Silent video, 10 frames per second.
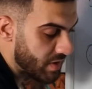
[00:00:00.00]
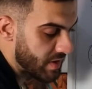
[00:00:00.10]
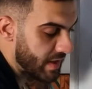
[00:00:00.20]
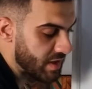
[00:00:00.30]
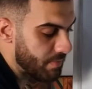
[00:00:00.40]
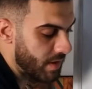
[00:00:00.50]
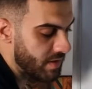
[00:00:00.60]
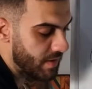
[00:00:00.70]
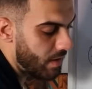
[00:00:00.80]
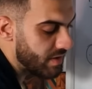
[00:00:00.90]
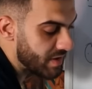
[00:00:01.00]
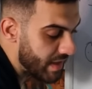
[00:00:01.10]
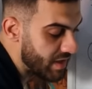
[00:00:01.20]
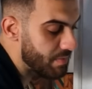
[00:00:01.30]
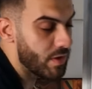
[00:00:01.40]
6 months are
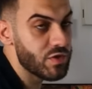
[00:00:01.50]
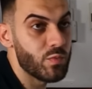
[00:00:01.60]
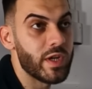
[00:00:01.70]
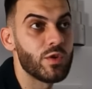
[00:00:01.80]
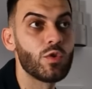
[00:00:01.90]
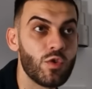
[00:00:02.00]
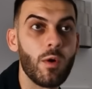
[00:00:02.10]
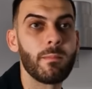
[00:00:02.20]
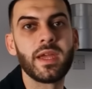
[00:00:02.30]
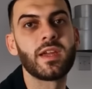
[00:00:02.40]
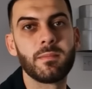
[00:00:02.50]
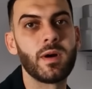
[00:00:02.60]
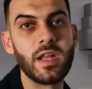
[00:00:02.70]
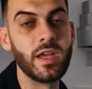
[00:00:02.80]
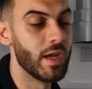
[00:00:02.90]
6 months where you're not making
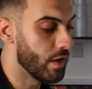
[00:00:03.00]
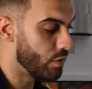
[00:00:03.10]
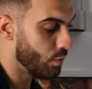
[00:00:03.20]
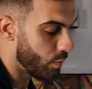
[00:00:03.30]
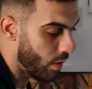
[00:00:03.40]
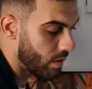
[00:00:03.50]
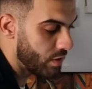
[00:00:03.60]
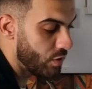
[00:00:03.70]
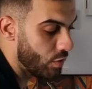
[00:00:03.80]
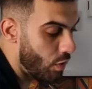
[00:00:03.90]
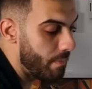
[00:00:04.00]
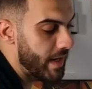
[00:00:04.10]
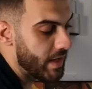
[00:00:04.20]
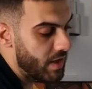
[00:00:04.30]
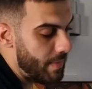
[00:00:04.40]
money. You're not
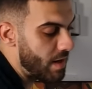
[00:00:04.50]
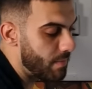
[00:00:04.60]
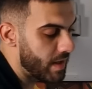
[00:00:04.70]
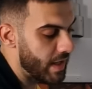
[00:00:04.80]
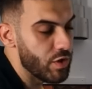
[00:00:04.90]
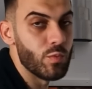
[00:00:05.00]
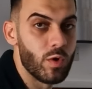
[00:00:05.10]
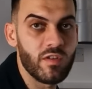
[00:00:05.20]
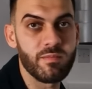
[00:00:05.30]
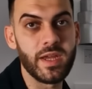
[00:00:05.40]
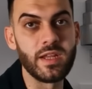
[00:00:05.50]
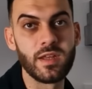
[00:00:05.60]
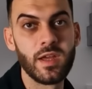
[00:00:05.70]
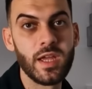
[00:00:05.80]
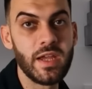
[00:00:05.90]
making the amount of money that you would have made
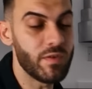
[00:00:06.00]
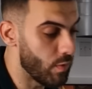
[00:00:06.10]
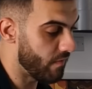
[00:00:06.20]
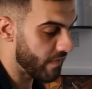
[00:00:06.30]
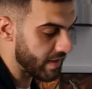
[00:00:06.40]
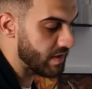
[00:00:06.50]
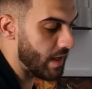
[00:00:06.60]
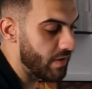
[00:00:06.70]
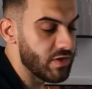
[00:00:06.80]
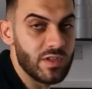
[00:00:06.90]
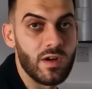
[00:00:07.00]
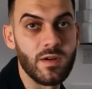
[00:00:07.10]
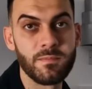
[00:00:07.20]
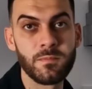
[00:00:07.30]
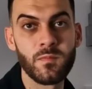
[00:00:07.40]
if you invested at the
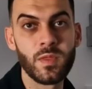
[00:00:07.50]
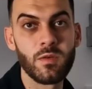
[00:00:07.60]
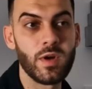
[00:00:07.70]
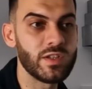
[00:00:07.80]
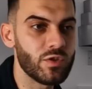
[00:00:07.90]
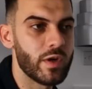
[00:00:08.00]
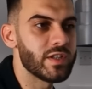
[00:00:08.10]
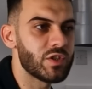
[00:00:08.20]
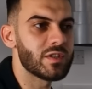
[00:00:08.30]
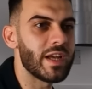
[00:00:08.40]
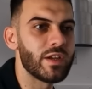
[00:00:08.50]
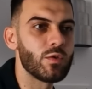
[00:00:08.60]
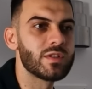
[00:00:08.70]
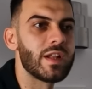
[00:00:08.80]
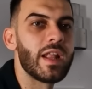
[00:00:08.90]
start, right? So it's just like
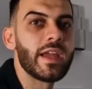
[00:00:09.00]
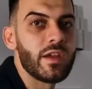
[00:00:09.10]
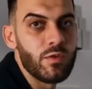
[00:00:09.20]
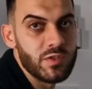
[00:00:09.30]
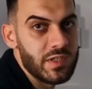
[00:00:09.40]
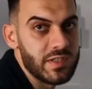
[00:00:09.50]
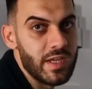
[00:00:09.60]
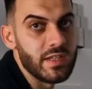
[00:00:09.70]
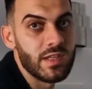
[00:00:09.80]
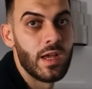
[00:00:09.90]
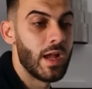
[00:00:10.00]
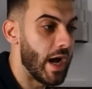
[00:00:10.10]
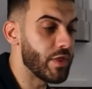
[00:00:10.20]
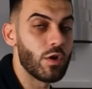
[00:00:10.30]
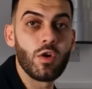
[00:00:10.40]
you're delaying your success.
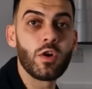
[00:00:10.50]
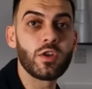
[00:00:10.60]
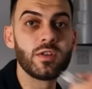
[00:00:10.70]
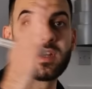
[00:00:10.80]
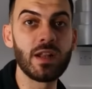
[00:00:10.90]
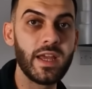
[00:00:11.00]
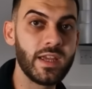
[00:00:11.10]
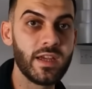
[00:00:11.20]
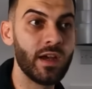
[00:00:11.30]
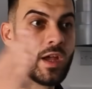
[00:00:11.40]
And the longer you delay it,